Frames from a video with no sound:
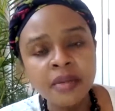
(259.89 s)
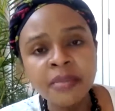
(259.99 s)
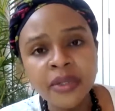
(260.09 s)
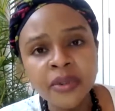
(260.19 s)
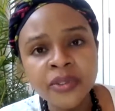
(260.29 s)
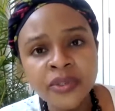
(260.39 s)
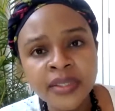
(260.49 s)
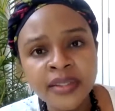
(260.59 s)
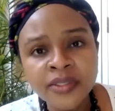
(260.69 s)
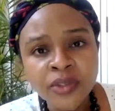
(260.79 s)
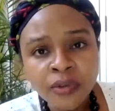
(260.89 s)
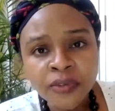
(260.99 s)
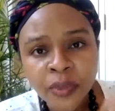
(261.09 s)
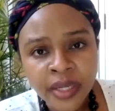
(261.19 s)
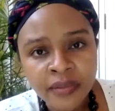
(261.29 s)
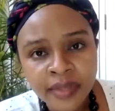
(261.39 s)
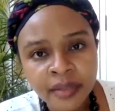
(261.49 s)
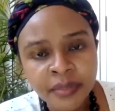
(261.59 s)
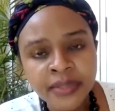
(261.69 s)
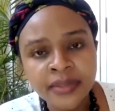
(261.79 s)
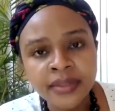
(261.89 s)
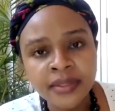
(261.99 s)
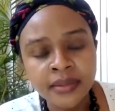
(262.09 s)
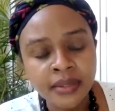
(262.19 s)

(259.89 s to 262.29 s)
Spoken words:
but also in the software of that building.